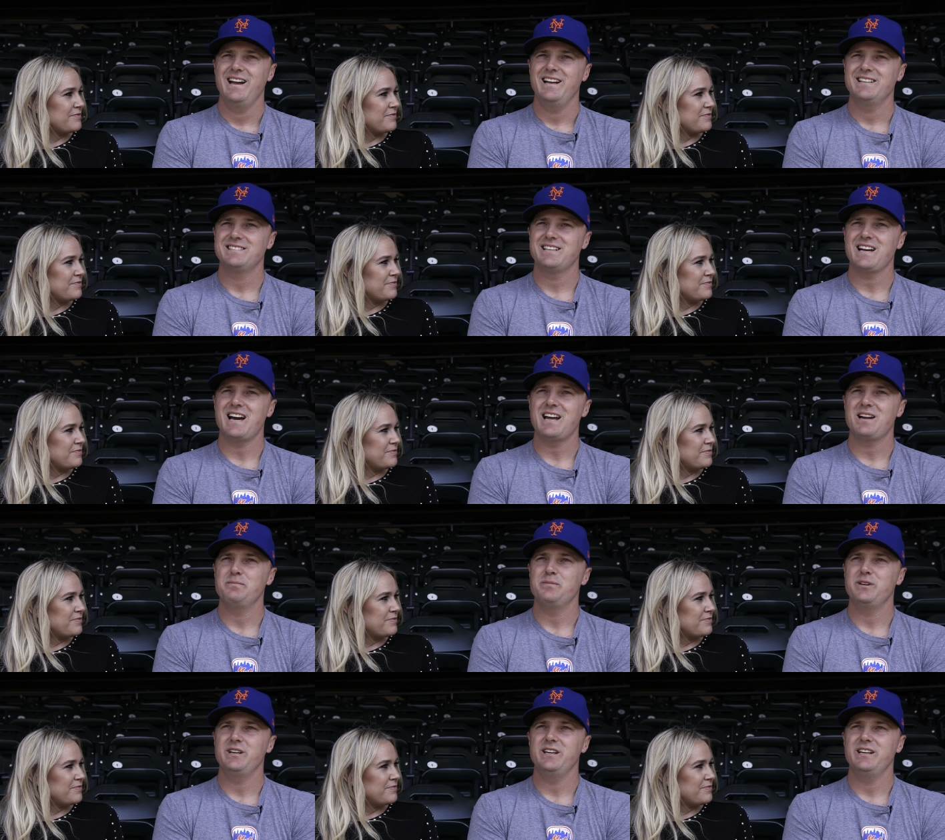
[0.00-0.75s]
Speaker 1: It's
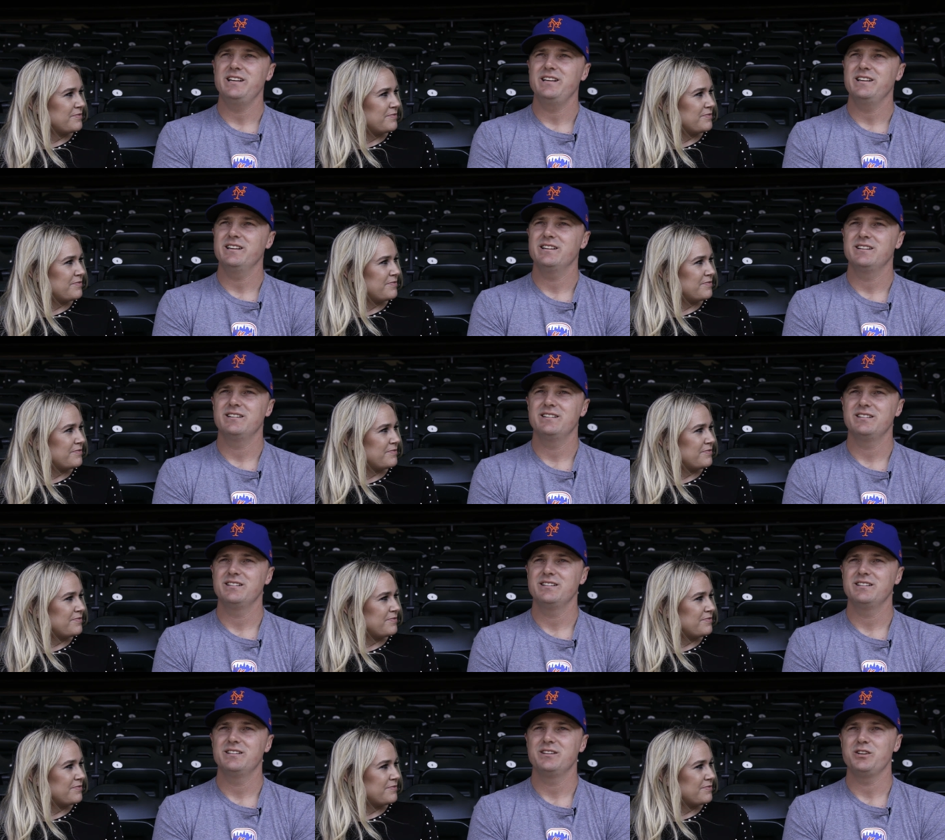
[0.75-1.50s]
gotta be,
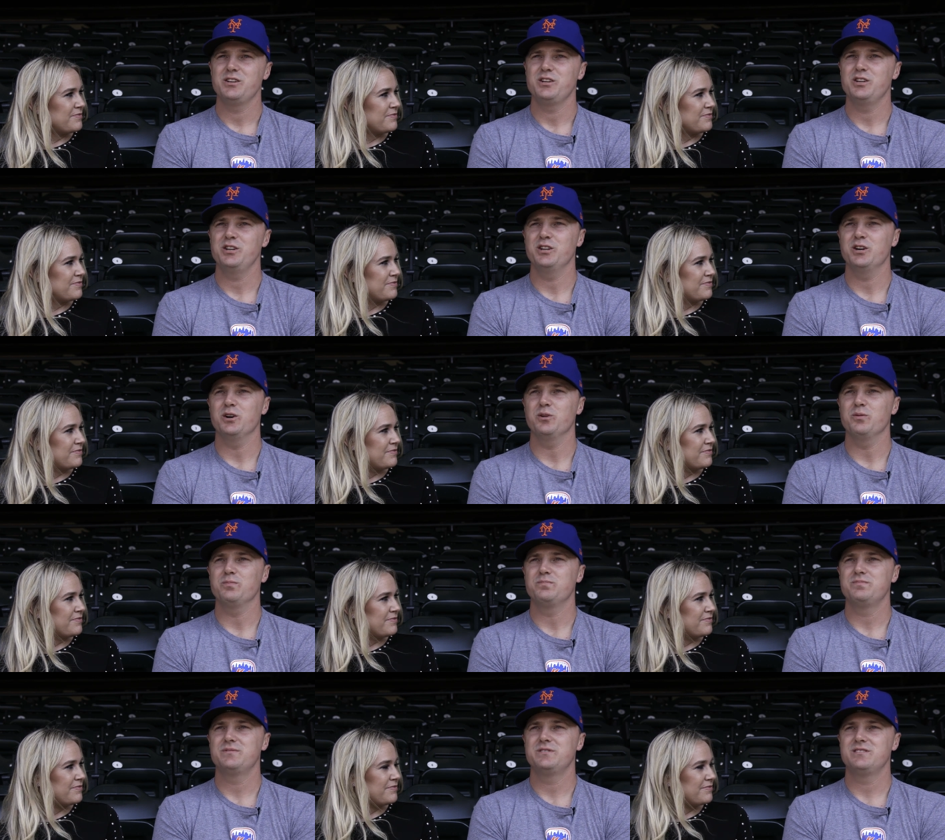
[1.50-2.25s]
you
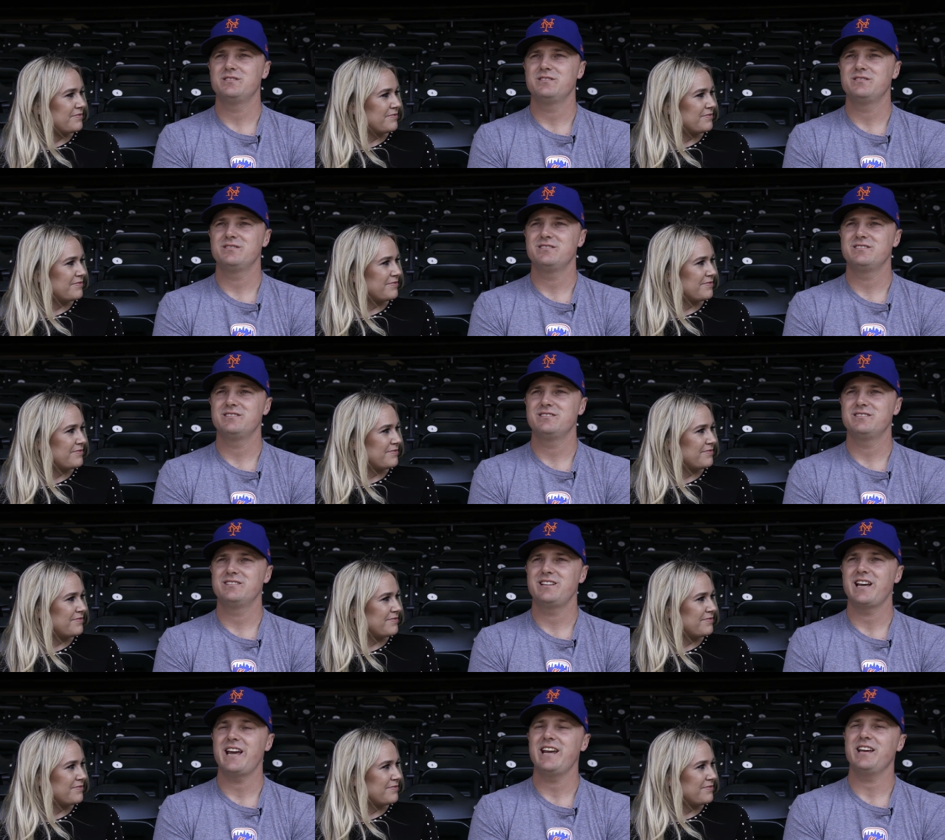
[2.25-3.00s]
know,
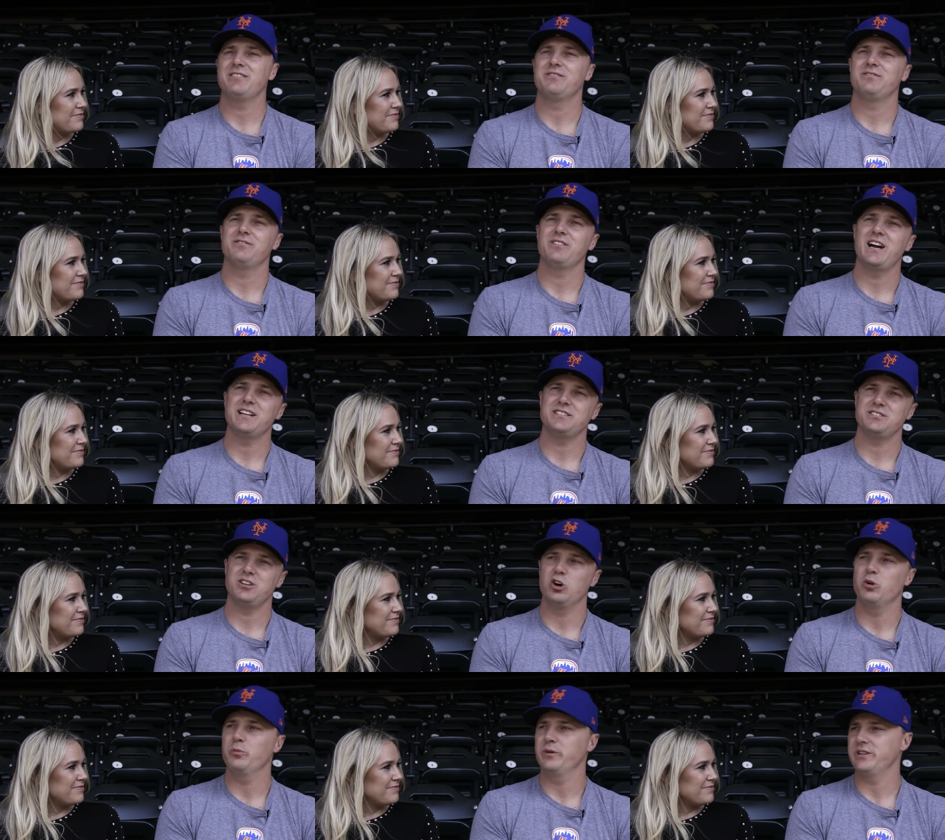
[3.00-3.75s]
taking
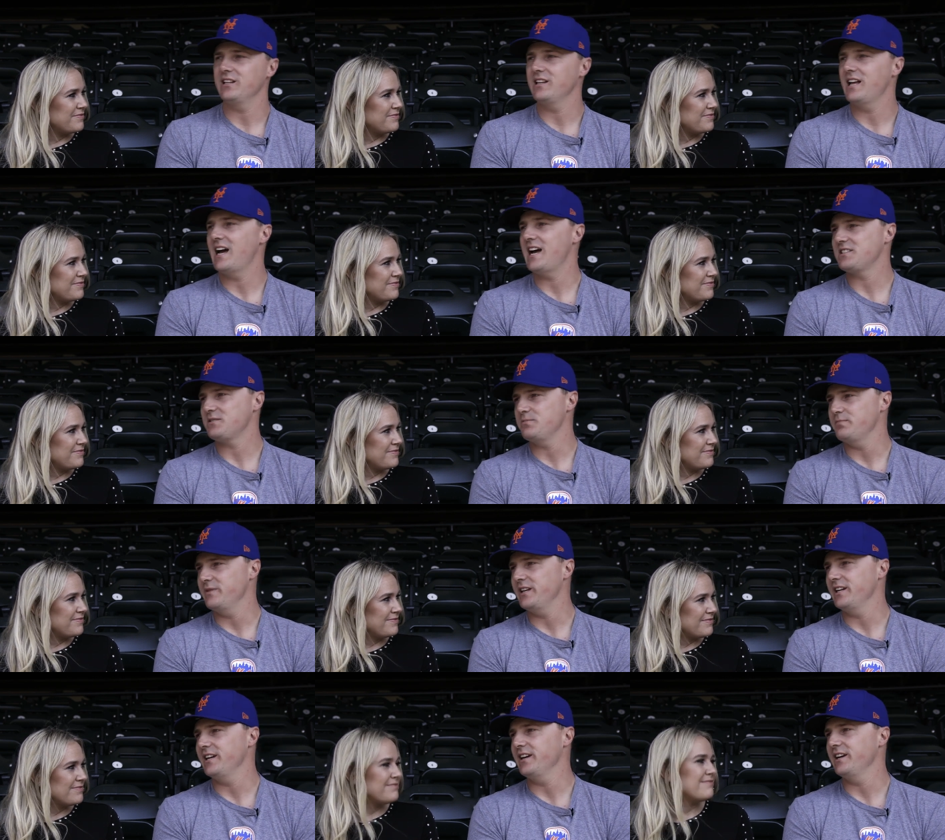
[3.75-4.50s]
flights home at the last
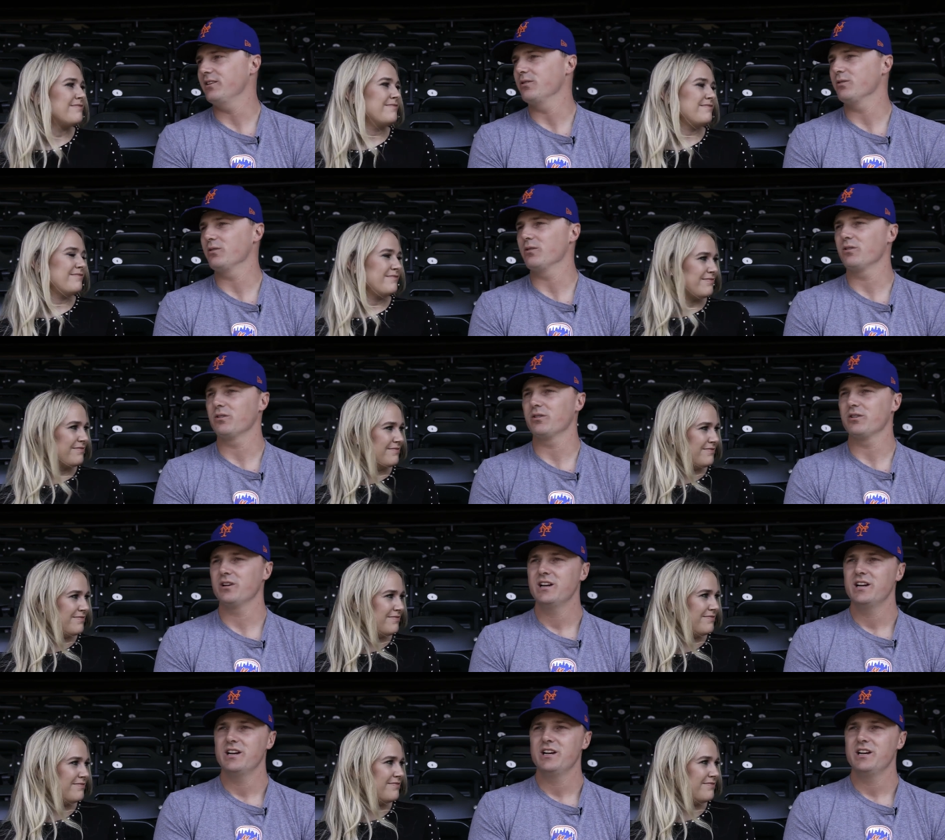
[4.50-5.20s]
minute, or, mm-hmm. or